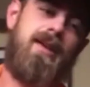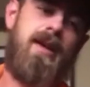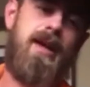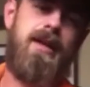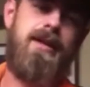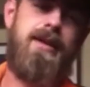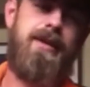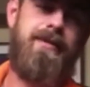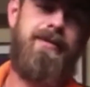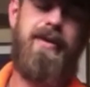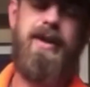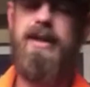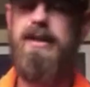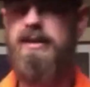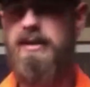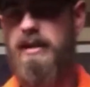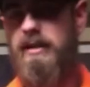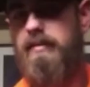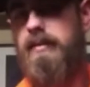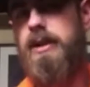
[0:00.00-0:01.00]
I did find
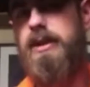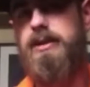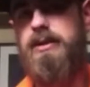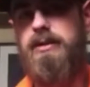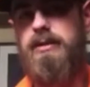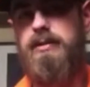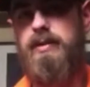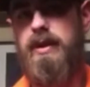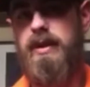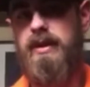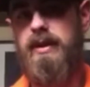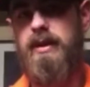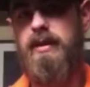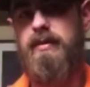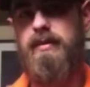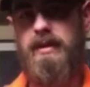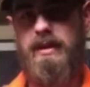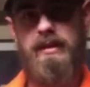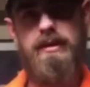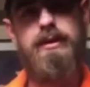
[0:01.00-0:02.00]
some issues with
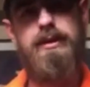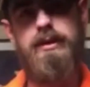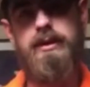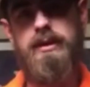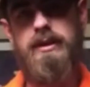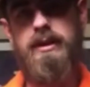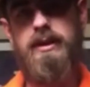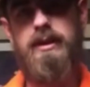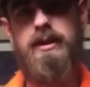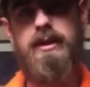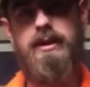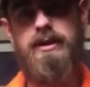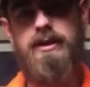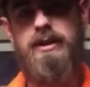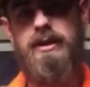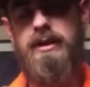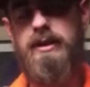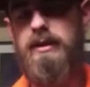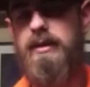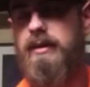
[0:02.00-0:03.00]
it when I was using it this
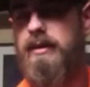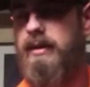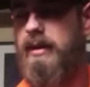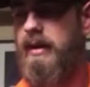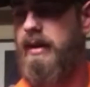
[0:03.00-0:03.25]
year,